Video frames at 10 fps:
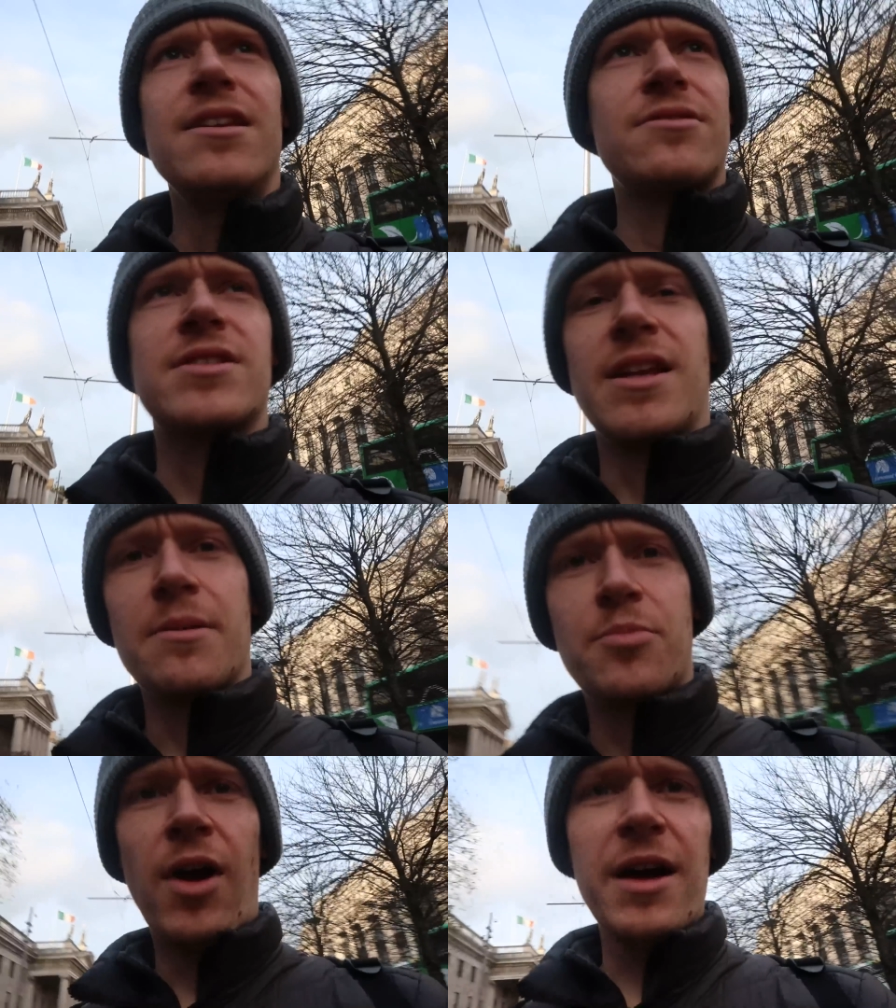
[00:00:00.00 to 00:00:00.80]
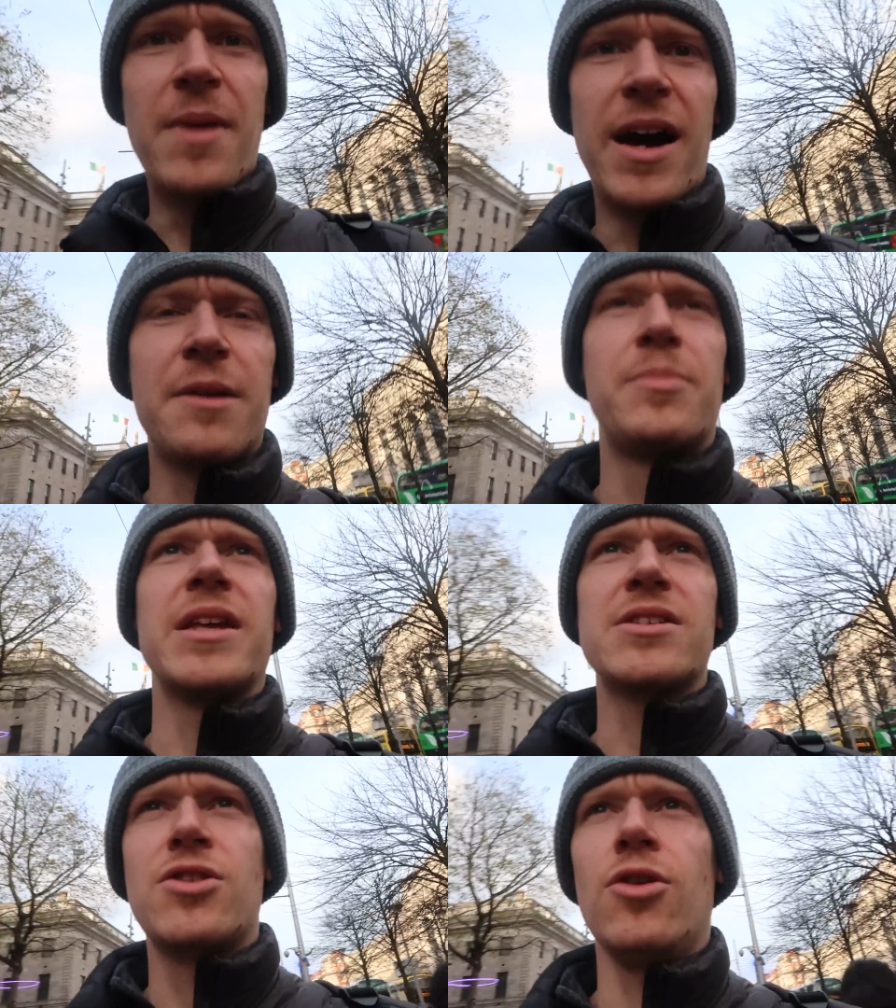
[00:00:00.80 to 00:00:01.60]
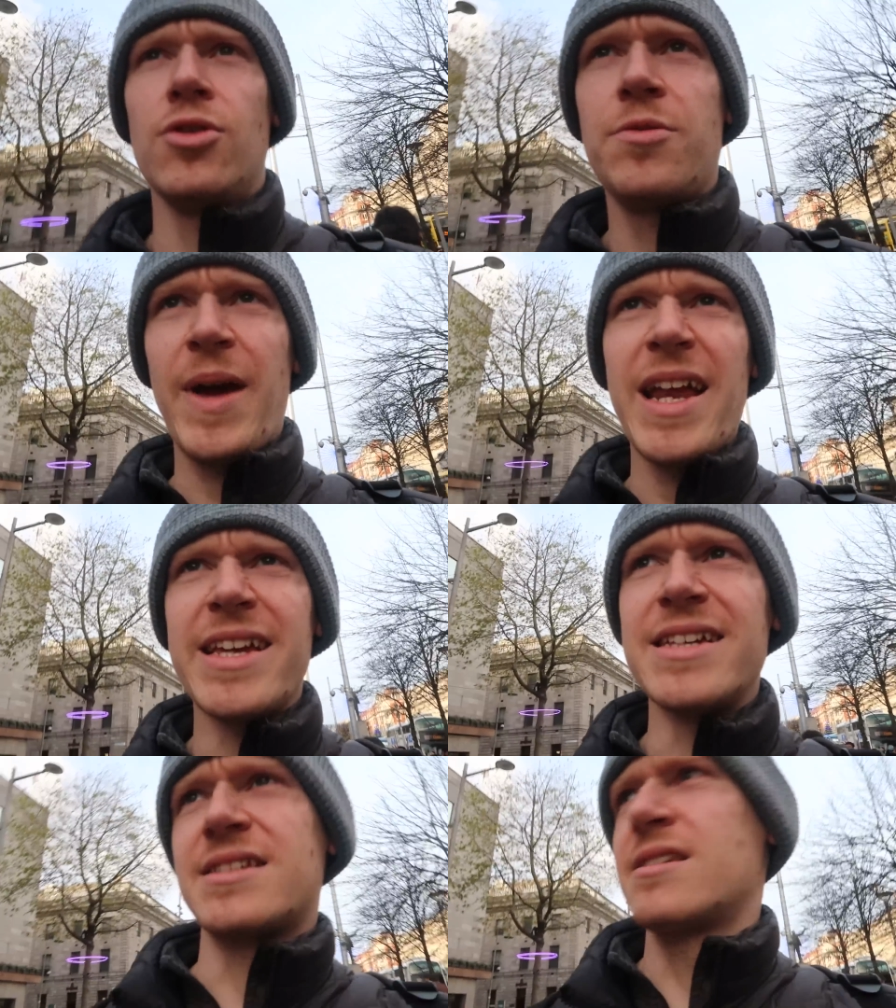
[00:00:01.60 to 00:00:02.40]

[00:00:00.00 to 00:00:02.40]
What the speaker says: looks like Primark, but it's called Pennies.